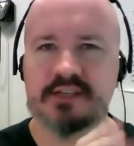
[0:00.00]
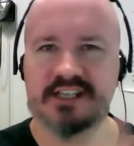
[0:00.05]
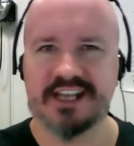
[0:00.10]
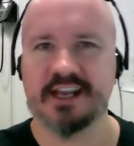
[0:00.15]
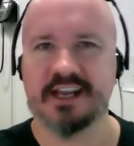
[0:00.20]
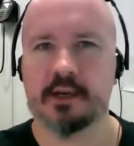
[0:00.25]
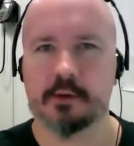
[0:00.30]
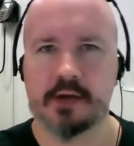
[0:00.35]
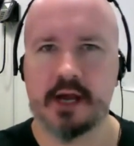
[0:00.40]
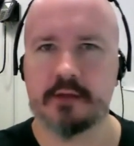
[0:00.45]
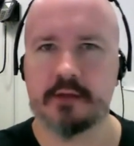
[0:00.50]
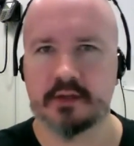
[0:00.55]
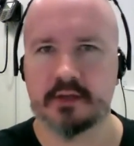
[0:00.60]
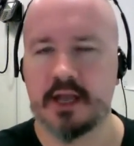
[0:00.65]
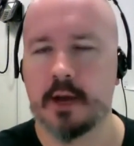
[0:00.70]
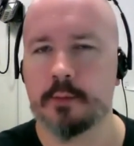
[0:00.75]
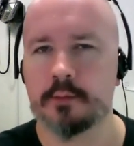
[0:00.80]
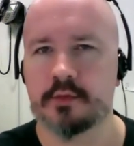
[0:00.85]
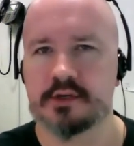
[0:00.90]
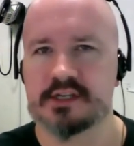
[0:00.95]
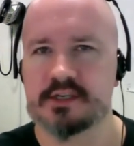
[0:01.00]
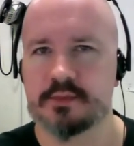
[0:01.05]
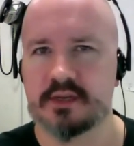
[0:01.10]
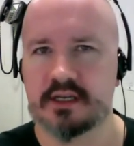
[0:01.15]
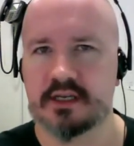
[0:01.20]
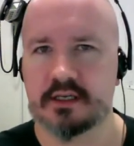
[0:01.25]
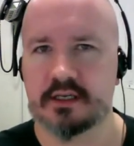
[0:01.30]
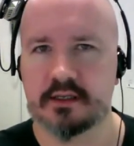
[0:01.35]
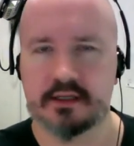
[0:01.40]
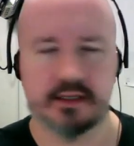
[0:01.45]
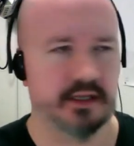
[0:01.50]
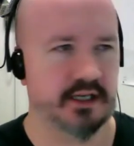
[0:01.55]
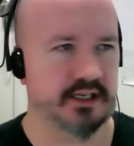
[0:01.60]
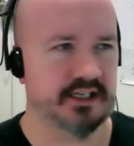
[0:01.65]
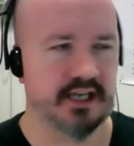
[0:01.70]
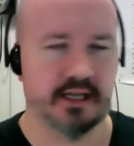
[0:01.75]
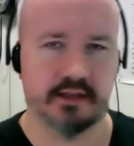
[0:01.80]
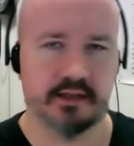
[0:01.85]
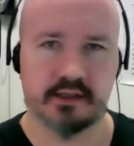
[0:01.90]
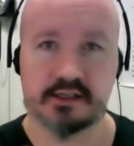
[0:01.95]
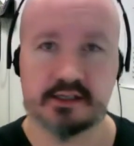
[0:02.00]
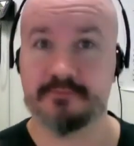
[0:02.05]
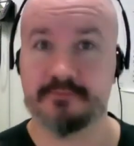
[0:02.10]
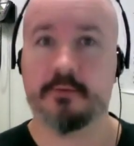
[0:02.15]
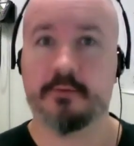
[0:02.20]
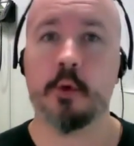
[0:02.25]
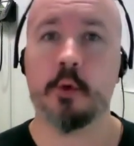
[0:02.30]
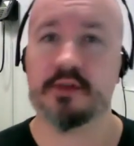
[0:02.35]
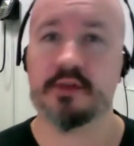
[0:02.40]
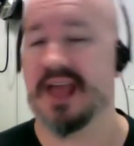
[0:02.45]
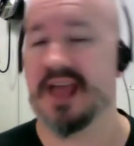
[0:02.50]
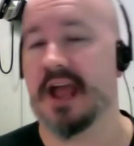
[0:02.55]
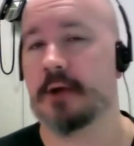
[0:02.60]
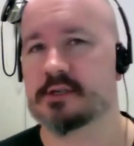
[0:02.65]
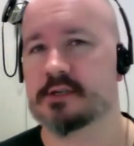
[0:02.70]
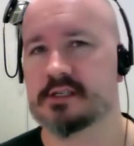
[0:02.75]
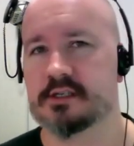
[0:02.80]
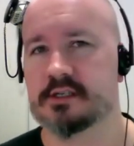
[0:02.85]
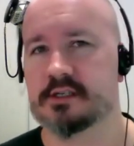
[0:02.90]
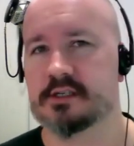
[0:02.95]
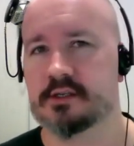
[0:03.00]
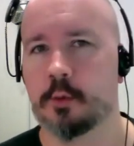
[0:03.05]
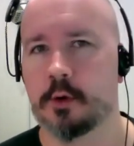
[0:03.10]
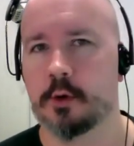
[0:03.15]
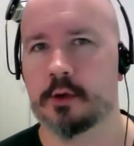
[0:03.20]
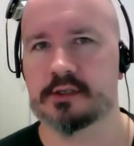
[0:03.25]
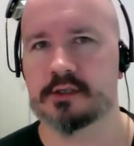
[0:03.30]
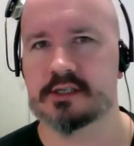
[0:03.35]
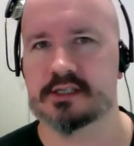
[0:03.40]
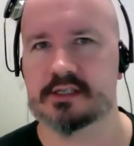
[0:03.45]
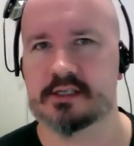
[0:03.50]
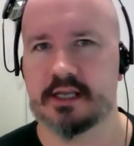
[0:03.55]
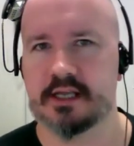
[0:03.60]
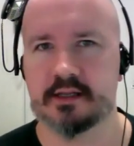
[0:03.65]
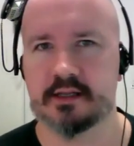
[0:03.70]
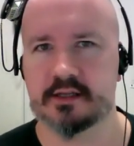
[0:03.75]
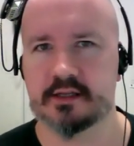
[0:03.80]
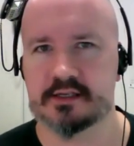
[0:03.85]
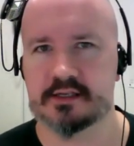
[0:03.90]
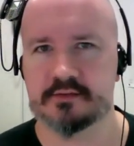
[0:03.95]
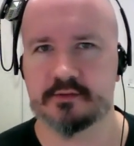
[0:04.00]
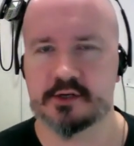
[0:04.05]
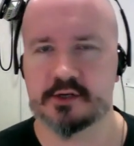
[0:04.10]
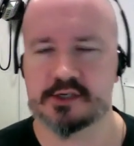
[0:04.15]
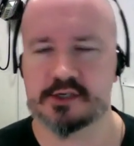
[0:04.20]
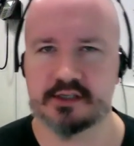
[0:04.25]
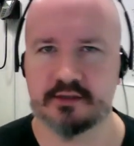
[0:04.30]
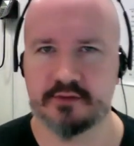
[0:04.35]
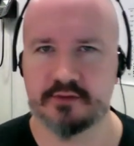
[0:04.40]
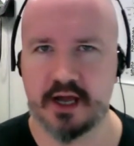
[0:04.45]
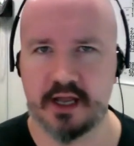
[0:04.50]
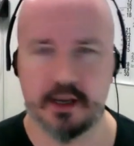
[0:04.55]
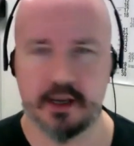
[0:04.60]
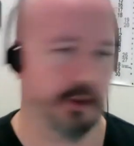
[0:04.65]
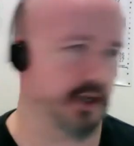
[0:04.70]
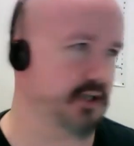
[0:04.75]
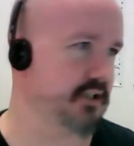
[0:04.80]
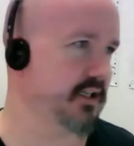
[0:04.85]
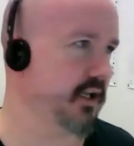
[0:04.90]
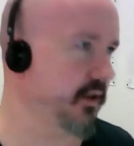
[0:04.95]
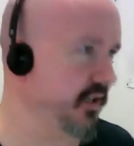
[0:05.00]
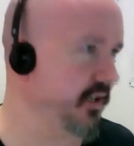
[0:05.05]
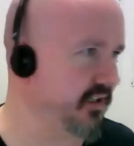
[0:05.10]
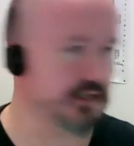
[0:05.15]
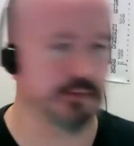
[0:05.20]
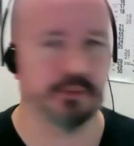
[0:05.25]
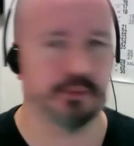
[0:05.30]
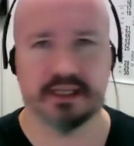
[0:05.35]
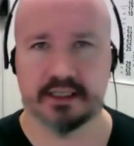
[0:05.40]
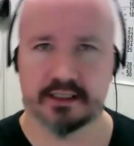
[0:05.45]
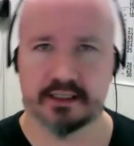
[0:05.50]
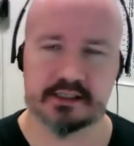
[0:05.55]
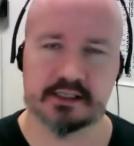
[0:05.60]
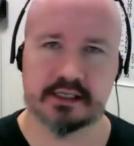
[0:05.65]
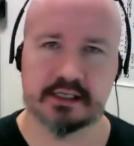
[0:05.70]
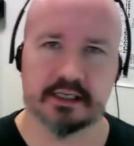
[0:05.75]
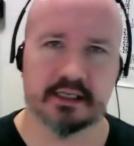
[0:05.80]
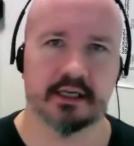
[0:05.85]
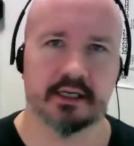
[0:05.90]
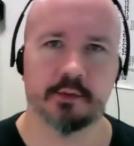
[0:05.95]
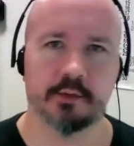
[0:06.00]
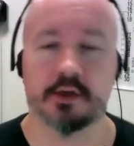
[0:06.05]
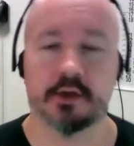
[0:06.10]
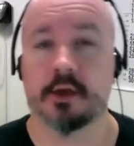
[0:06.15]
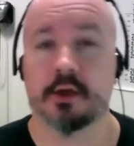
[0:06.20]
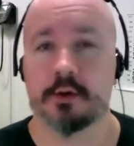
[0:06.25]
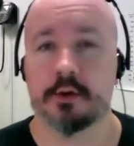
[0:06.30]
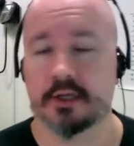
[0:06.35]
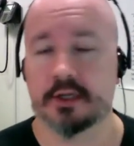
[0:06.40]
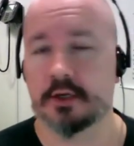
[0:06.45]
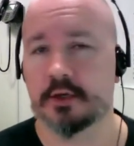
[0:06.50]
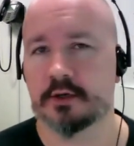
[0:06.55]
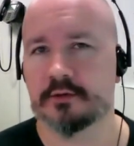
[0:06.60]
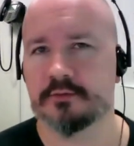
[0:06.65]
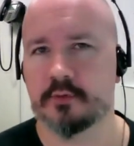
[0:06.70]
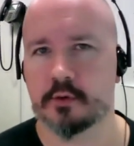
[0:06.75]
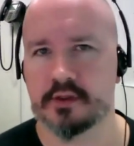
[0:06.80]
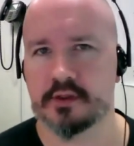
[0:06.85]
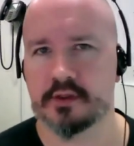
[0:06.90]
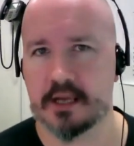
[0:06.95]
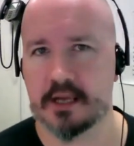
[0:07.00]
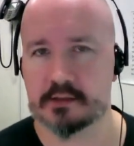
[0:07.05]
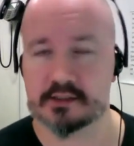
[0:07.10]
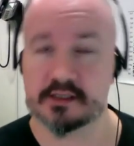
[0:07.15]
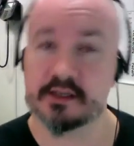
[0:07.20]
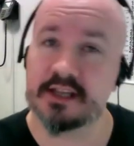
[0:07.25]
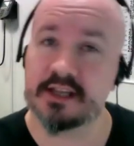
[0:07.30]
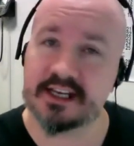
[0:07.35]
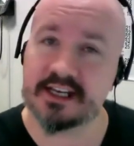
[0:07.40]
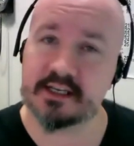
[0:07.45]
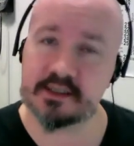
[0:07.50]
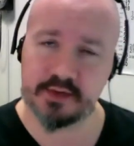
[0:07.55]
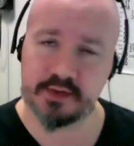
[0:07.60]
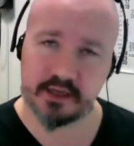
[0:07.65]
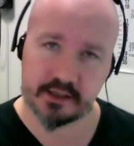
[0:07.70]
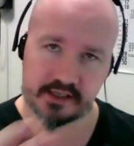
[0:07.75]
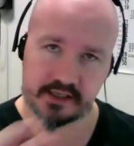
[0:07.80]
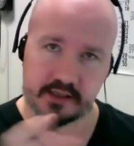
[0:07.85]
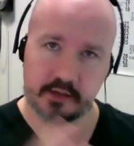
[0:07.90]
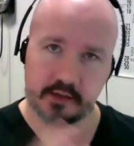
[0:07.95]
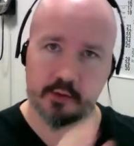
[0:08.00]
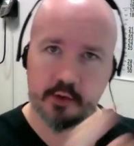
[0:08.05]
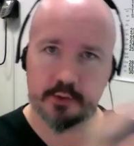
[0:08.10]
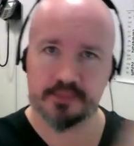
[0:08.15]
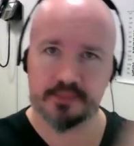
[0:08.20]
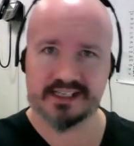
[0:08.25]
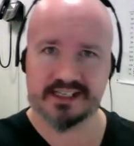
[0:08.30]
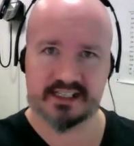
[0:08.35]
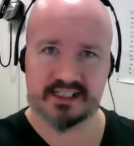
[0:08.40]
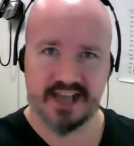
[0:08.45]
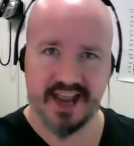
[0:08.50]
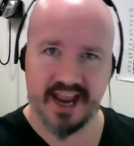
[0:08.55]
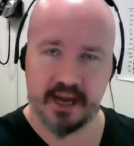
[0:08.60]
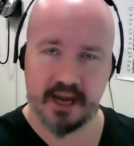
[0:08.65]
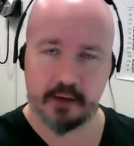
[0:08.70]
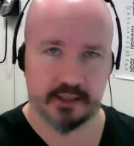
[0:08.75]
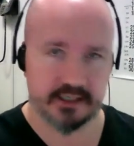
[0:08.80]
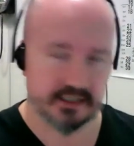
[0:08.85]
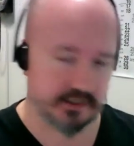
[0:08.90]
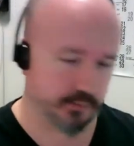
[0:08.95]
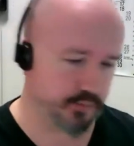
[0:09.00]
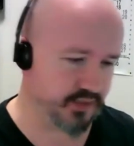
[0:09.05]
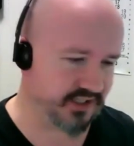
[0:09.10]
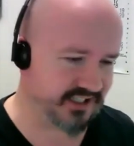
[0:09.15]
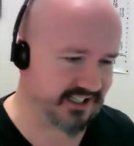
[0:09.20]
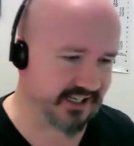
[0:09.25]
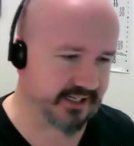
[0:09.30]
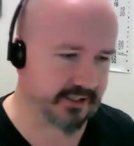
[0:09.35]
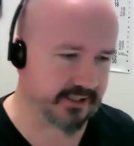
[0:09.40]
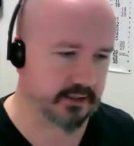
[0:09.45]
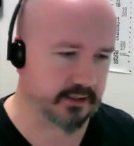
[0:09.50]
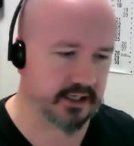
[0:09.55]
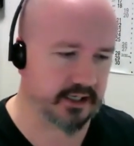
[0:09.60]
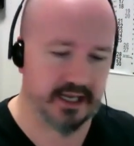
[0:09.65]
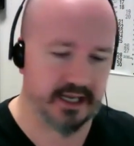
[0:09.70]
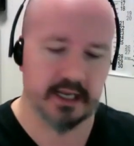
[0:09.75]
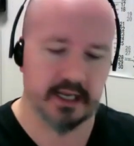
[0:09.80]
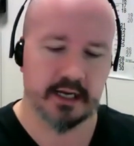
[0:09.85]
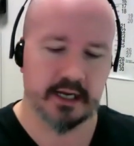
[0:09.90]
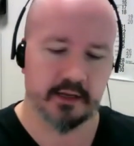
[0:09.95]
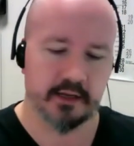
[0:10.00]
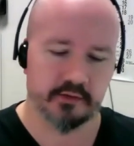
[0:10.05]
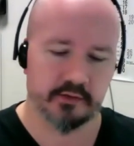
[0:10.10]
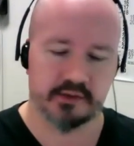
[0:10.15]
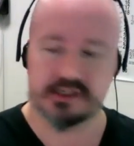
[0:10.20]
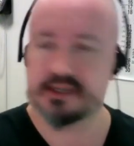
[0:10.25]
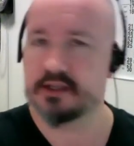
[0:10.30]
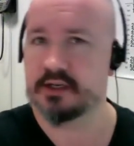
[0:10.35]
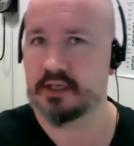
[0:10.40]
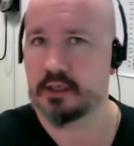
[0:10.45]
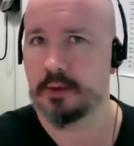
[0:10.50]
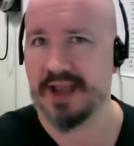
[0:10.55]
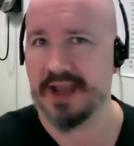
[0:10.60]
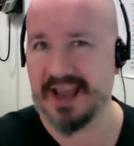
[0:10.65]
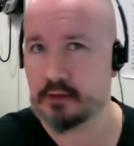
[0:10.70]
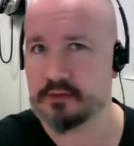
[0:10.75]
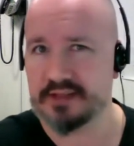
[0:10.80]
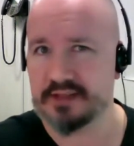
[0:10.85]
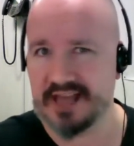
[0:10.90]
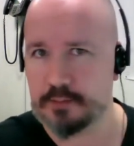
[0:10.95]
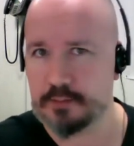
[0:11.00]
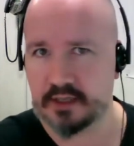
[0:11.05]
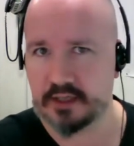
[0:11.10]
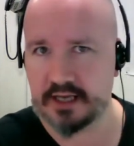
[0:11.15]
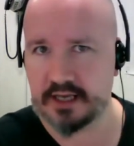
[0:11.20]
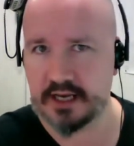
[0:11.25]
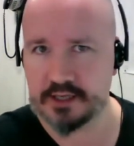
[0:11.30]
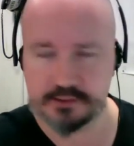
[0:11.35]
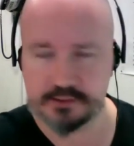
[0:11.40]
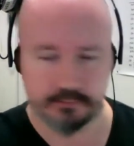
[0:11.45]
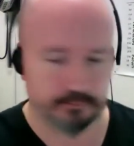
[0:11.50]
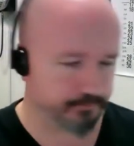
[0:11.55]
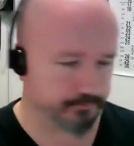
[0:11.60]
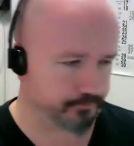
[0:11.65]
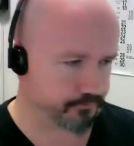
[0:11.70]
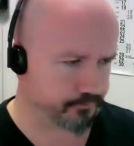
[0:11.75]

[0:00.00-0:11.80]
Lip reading: kick around the numbers. I mean, they said there's 4,000 new ones in this version of iOS. Now, that doesn't mean it's got to go and learn 4,000 things, because they're grouped into areas. And particularly, there's the new health application,